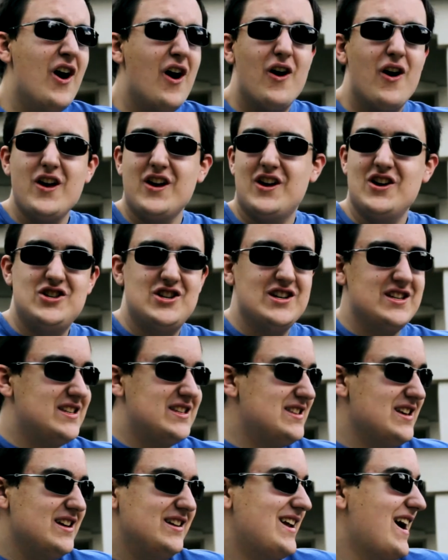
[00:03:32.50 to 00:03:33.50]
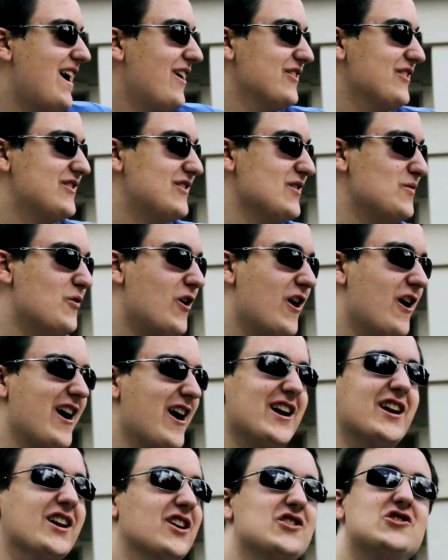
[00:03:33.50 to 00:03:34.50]
Or you could just sit down somewhere
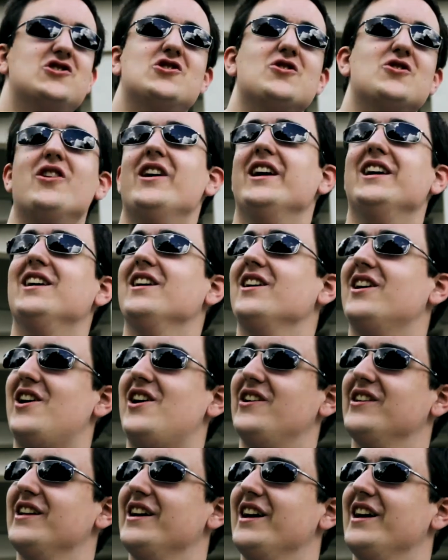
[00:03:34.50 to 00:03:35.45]
and drink it all